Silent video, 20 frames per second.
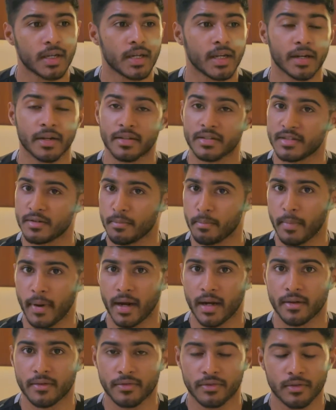It is
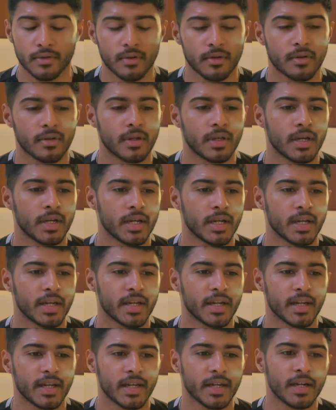impactful,
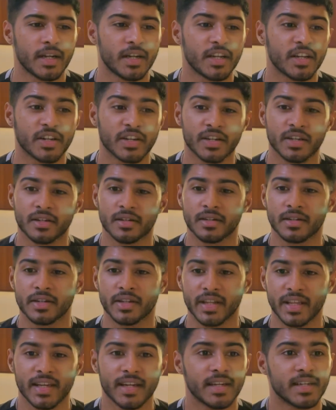it
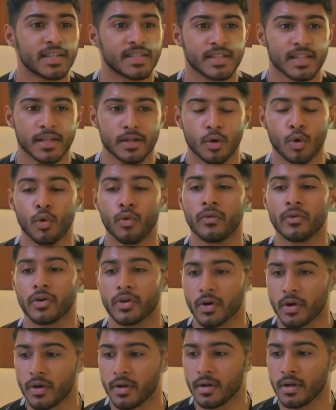creates an
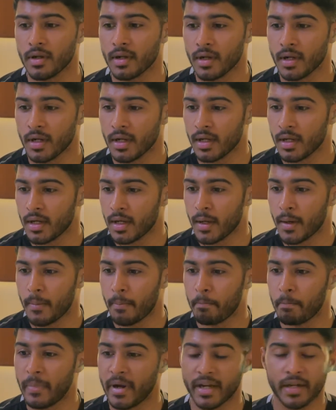overall
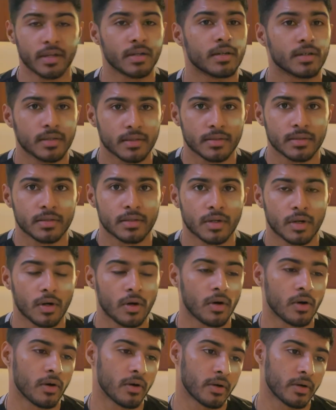better,
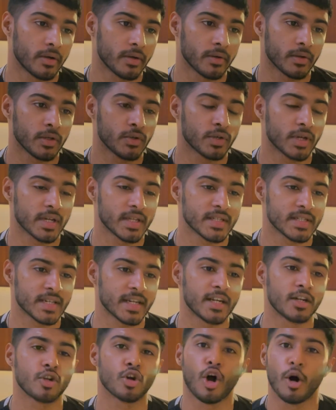or you can say
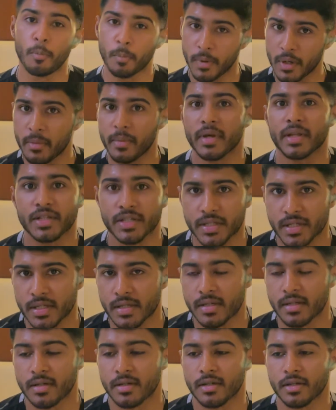it
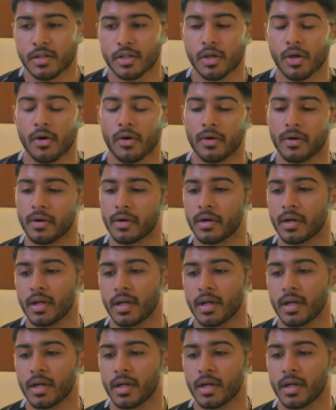complements your